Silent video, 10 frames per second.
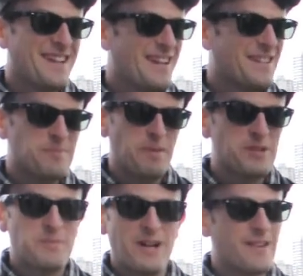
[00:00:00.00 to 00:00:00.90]
And
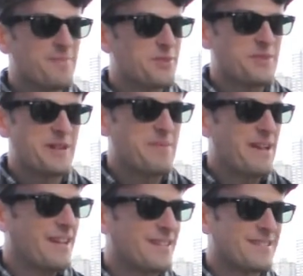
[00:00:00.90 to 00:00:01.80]
SpongeBob,
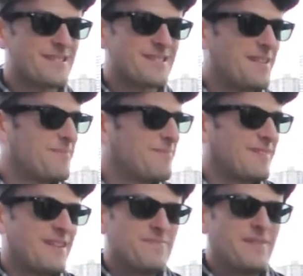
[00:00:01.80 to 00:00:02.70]
SquarePants,
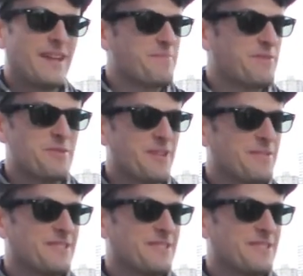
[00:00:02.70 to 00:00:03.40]
I'm game for whatever.